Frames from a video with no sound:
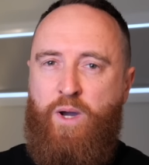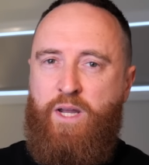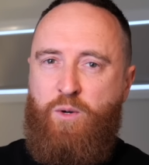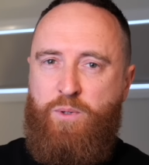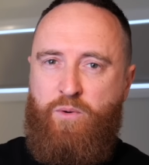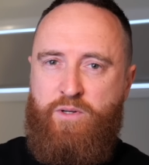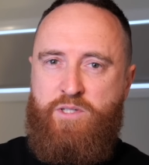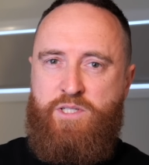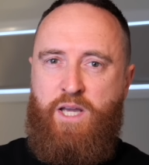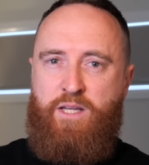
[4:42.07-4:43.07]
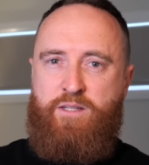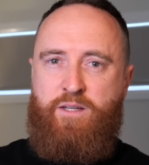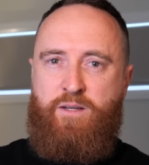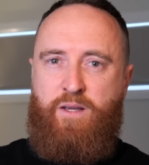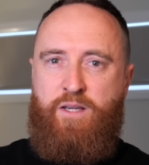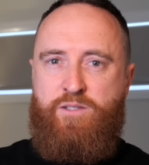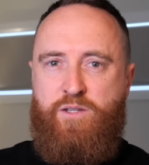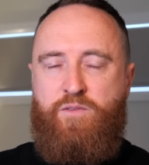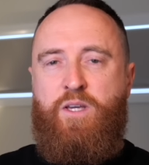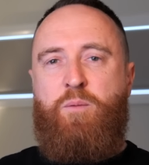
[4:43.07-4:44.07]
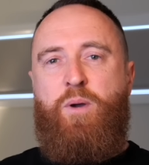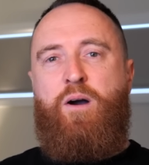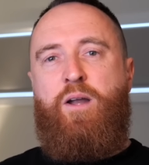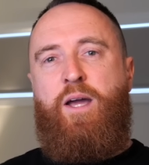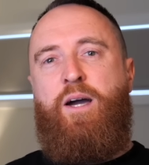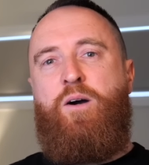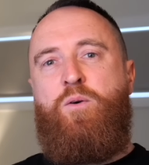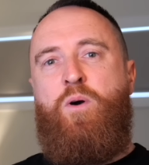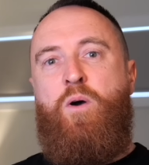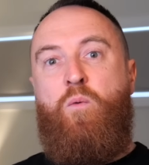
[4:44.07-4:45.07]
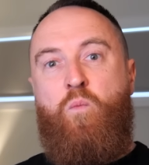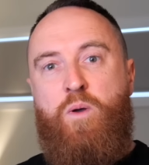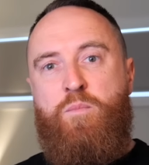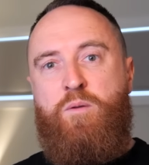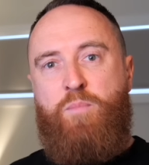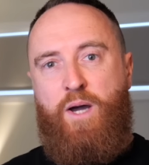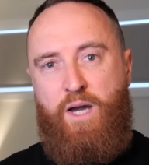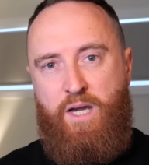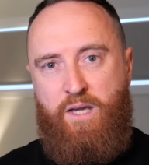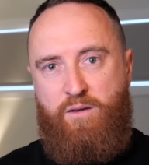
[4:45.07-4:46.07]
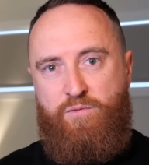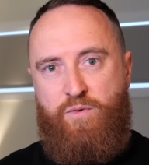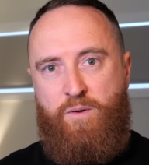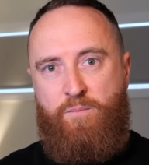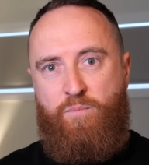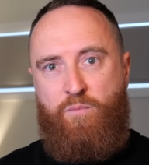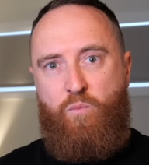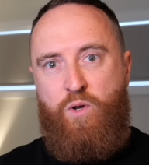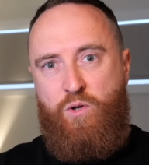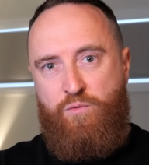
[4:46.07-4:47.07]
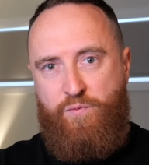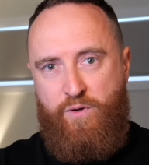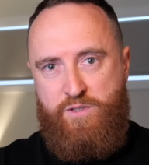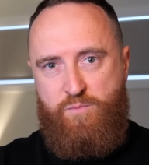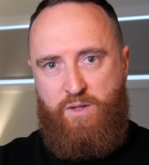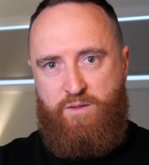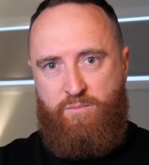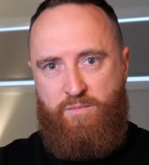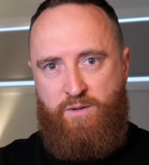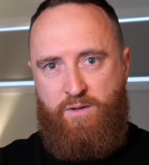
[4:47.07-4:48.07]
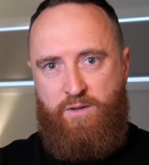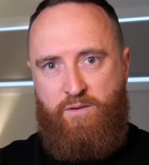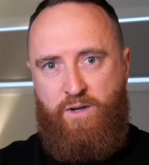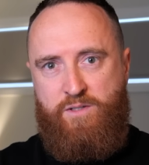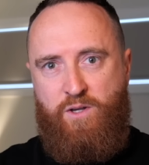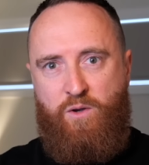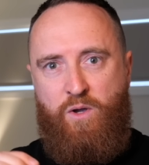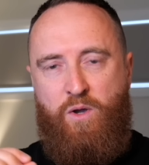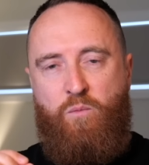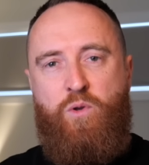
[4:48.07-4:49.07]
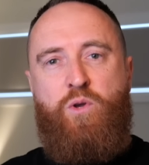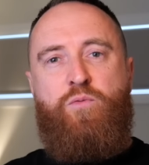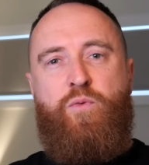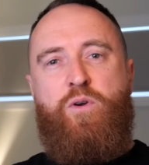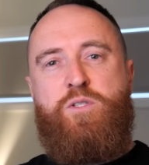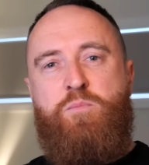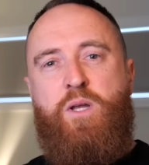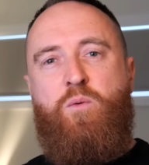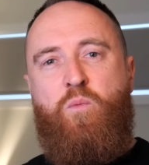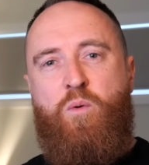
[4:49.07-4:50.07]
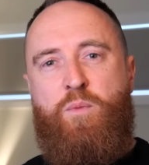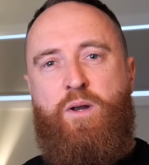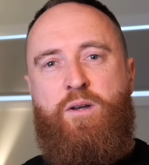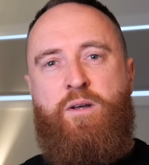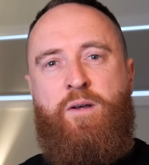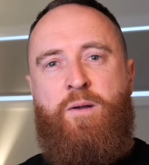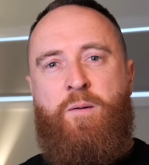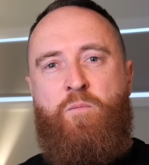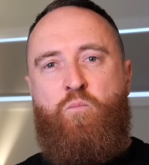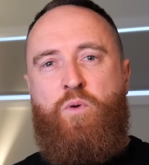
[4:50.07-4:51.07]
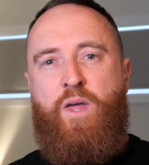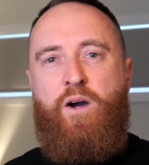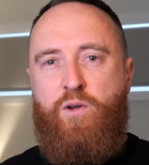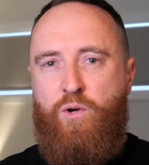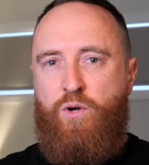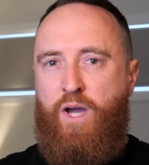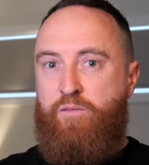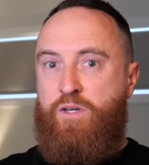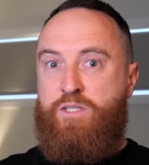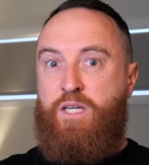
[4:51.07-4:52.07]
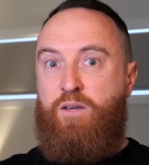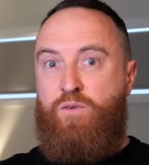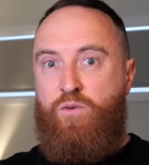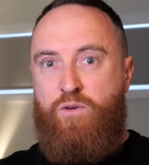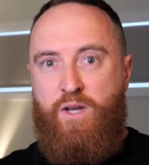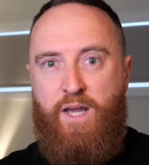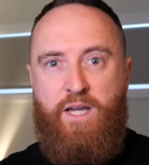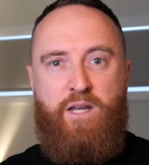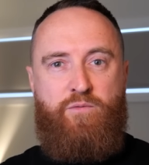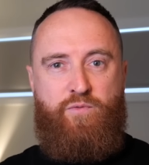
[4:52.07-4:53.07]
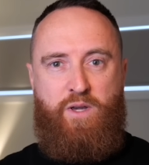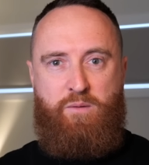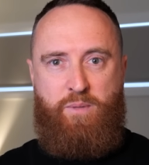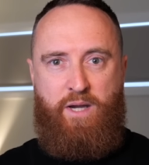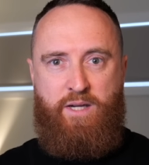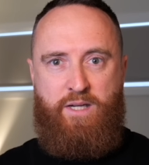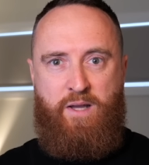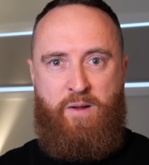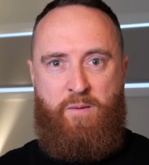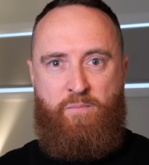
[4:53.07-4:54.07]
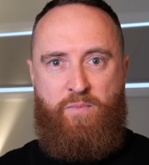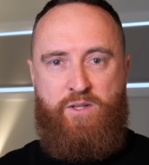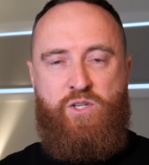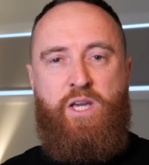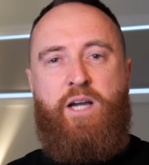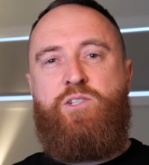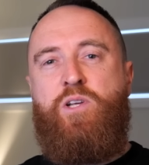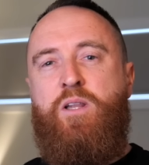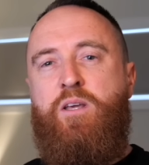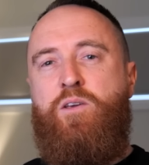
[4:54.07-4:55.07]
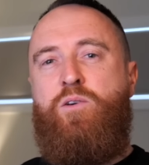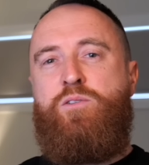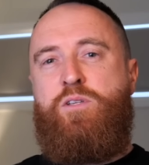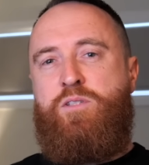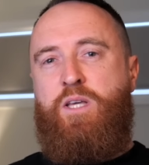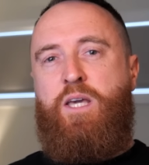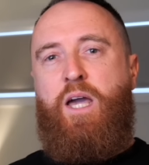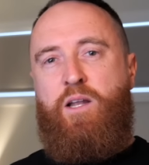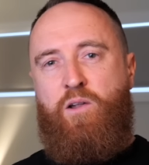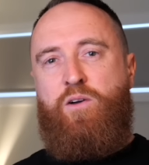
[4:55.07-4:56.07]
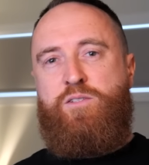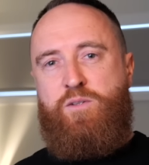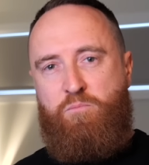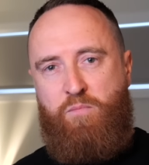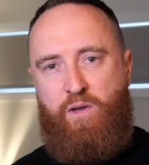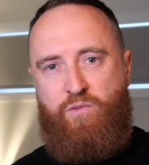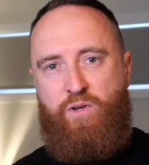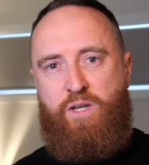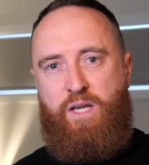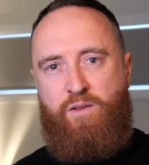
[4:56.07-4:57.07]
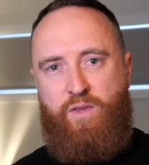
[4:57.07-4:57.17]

to help you understand it is to think about how women behave when you first meet them, right? So when you first meet a woman, Without her having to give you negative feedback, she actually uses the gain loss method in